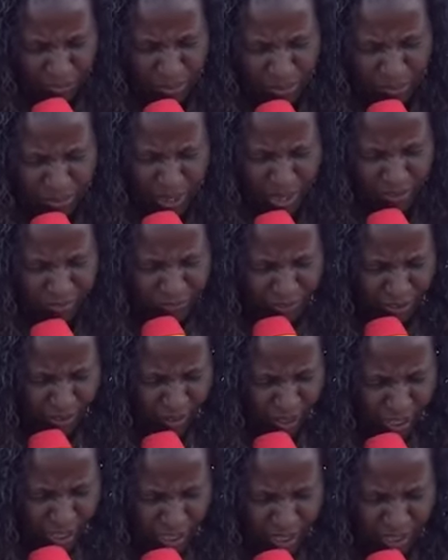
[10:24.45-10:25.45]
Pray for
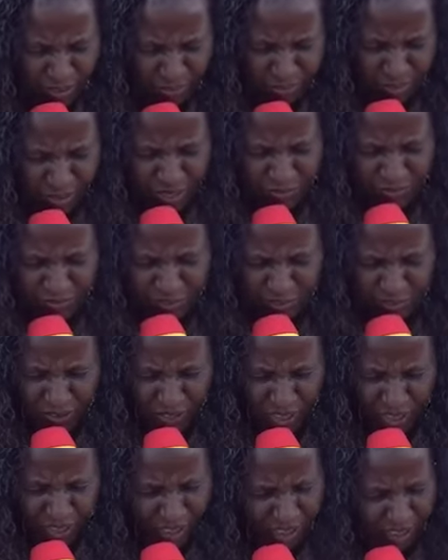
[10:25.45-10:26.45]
her. Pray for
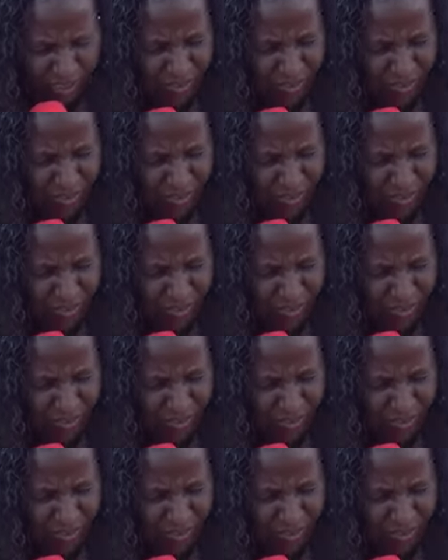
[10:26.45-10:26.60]
her.